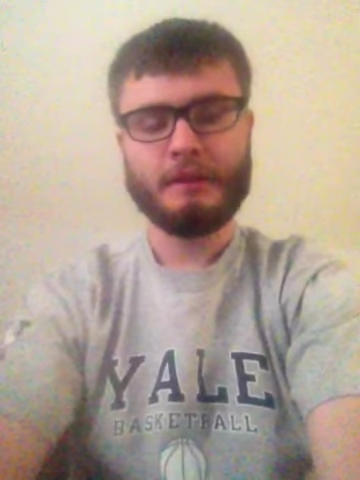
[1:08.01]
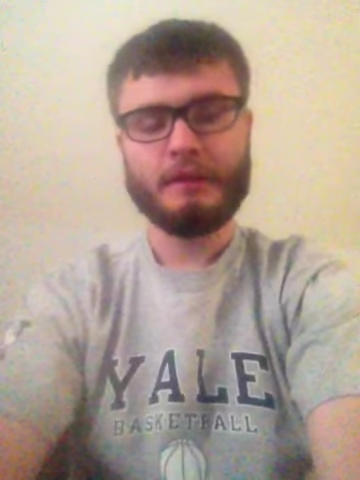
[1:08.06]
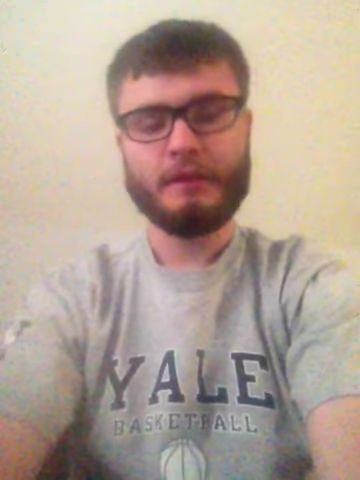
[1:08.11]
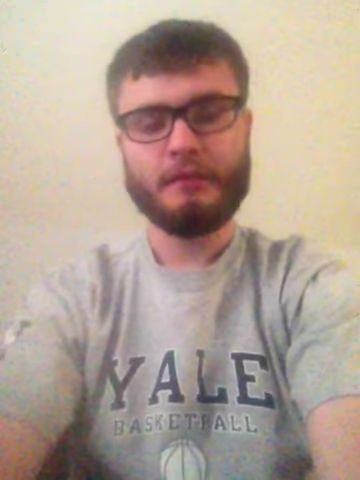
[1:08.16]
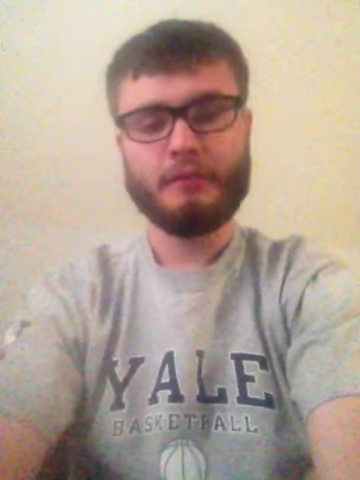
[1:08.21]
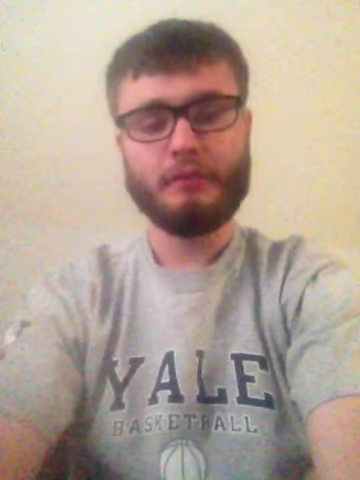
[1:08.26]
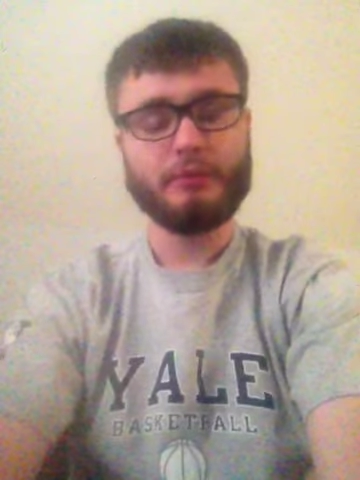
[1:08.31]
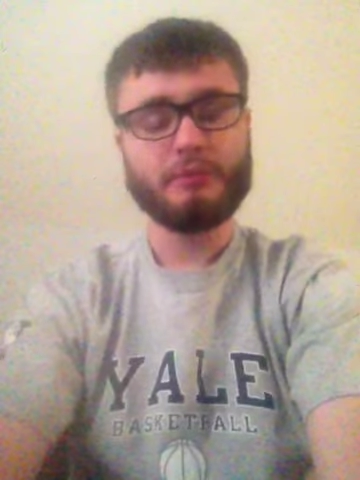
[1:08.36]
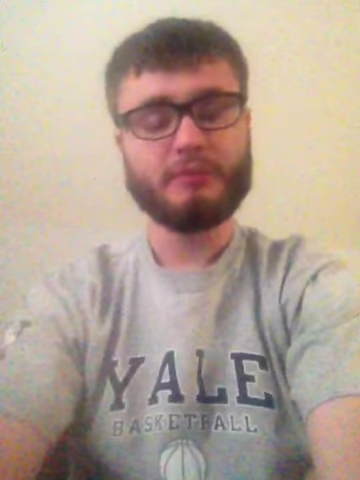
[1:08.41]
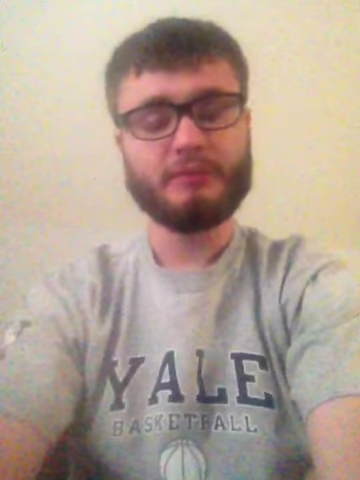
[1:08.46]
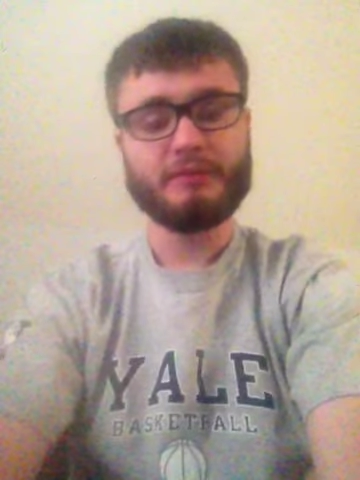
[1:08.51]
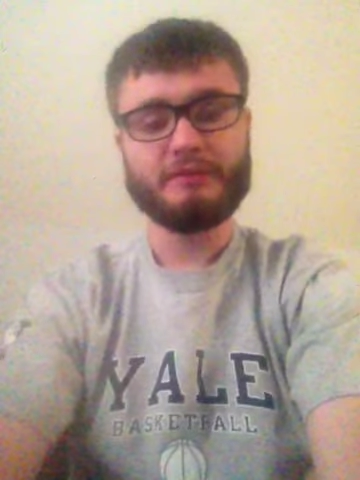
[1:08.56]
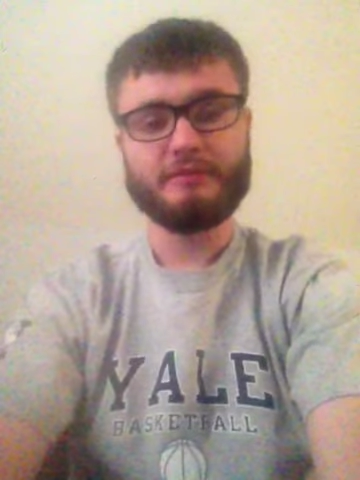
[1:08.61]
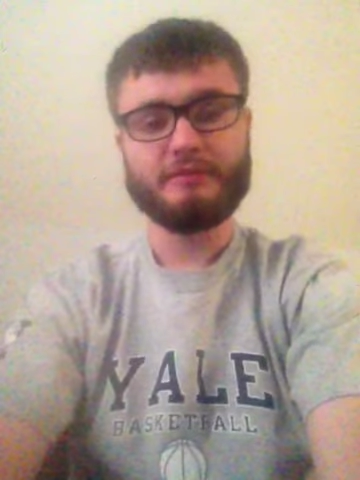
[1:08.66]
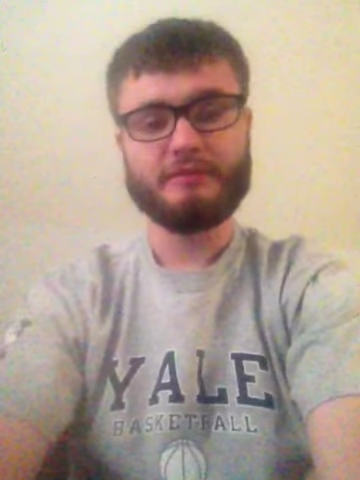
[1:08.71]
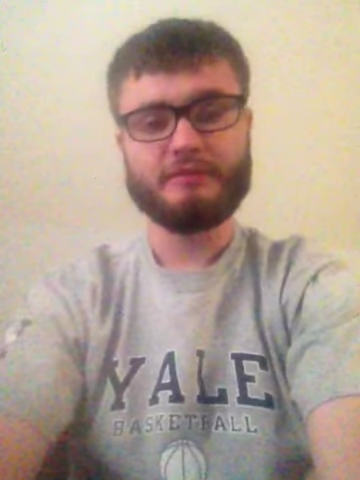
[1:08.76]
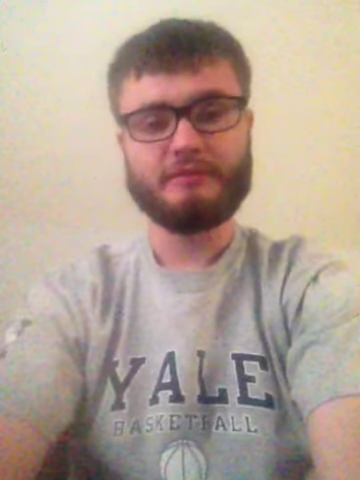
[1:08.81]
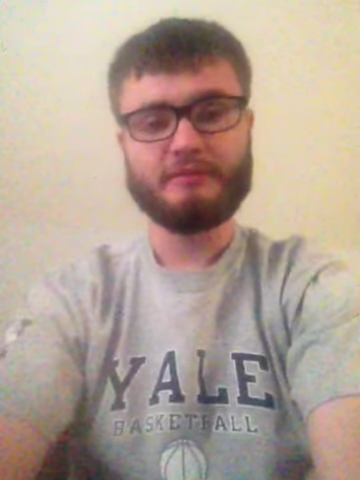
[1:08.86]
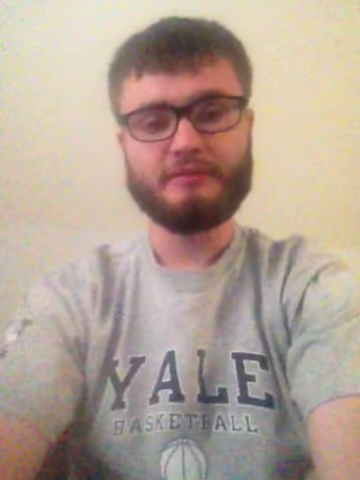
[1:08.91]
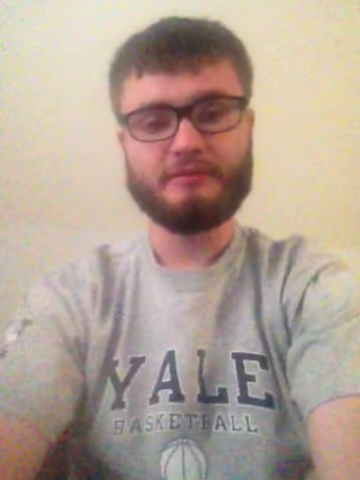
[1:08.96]
I'm hoping to
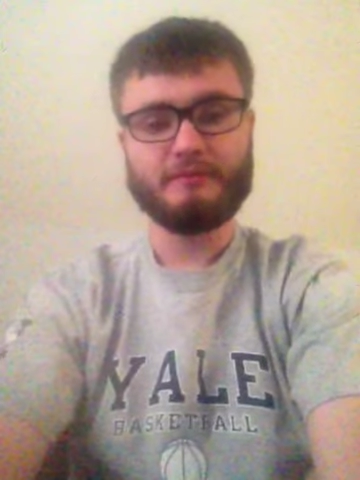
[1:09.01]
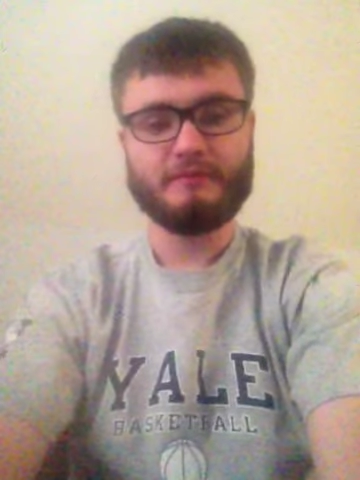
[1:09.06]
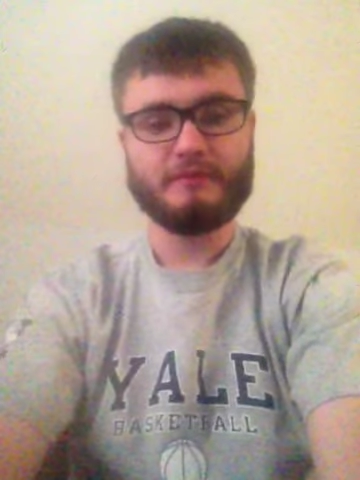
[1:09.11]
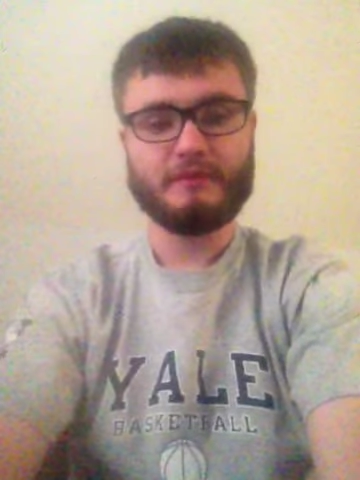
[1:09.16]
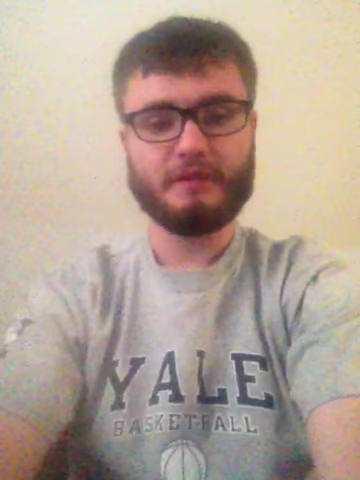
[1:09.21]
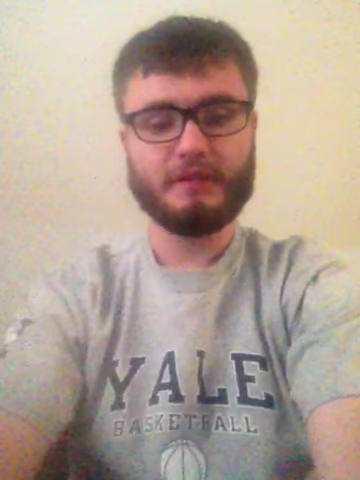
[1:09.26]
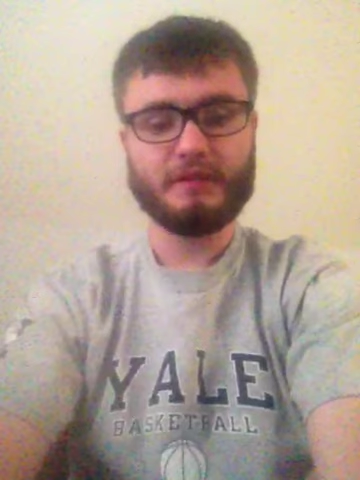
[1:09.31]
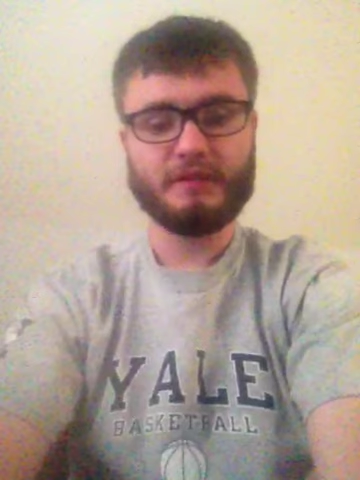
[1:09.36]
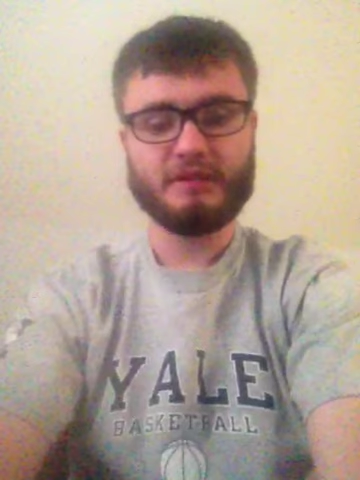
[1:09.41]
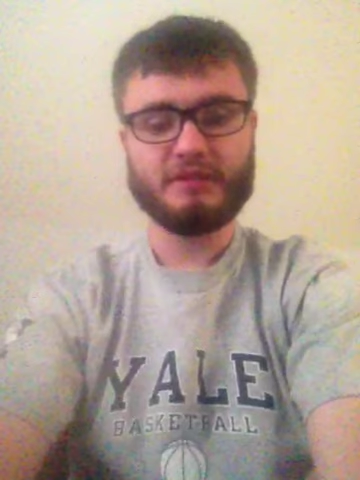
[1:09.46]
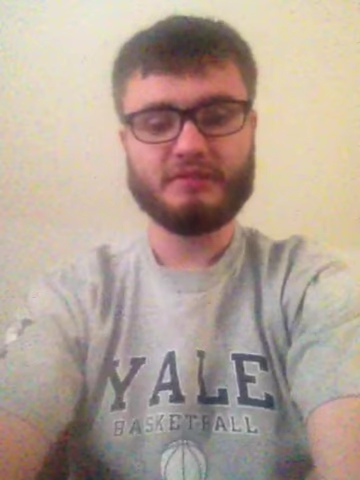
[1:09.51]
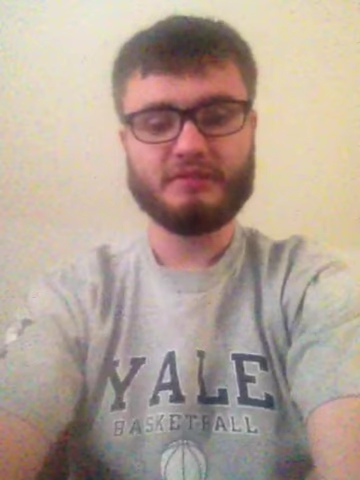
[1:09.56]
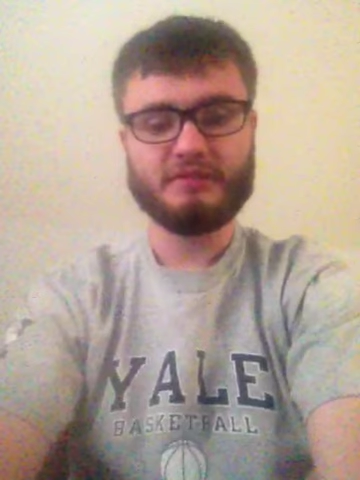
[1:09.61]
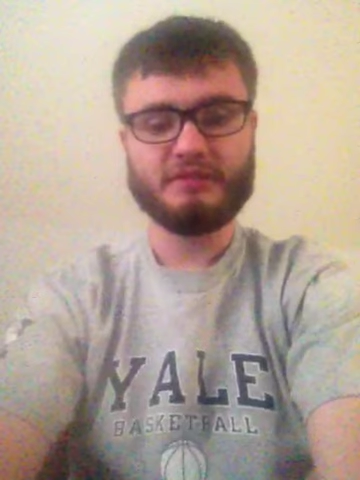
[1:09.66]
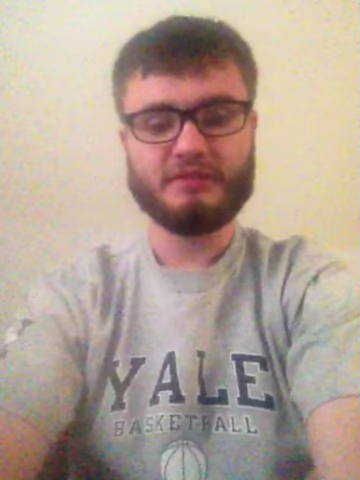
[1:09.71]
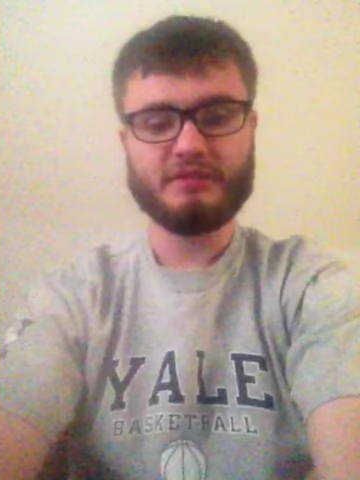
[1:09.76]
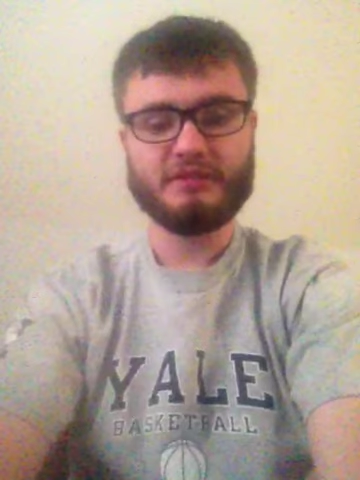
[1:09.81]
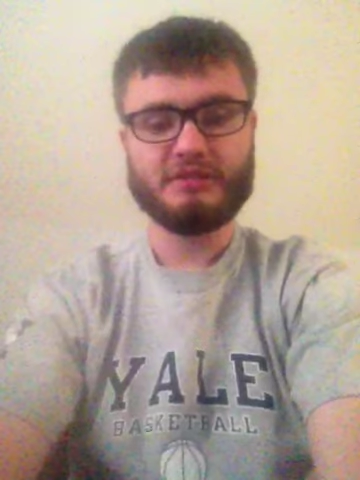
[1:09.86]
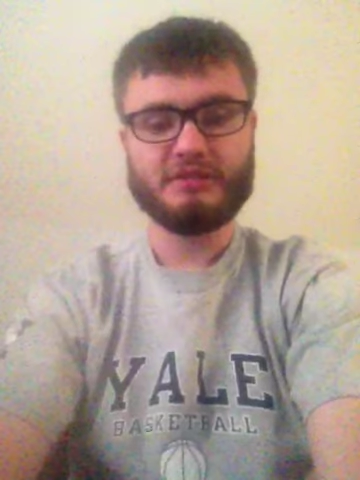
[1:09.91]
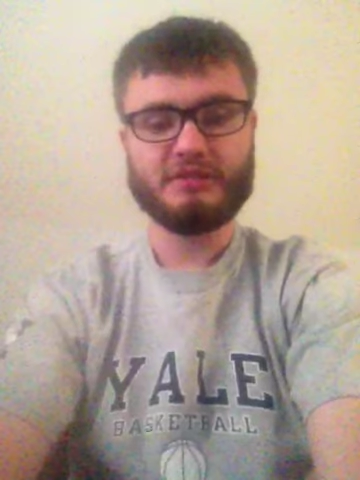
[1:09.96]
f- at least
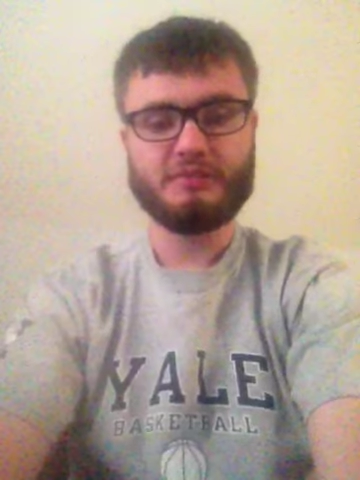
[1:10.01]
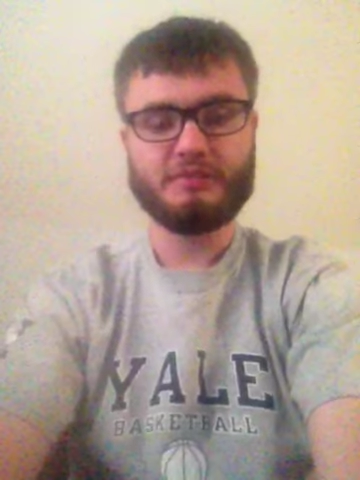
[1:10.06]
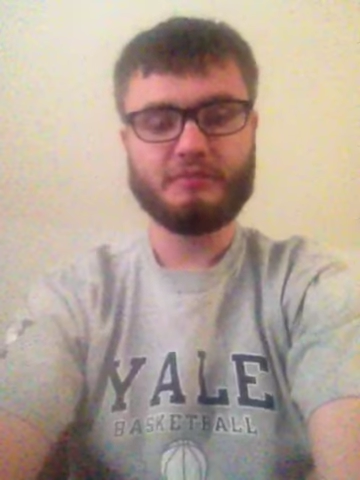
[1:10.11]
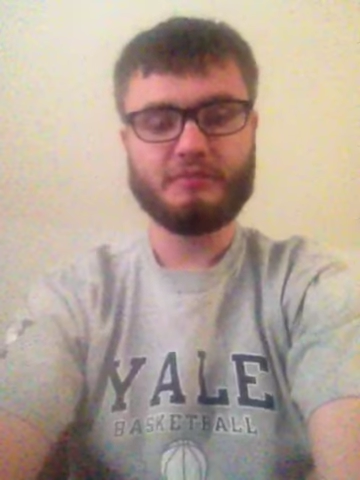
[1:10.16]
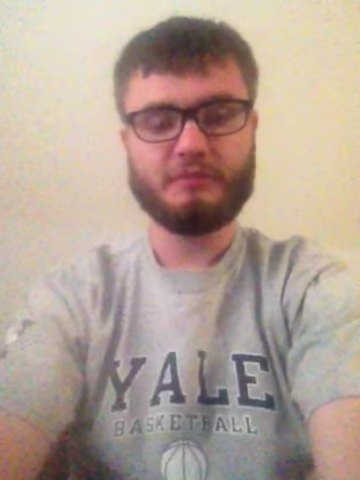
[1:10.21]
finish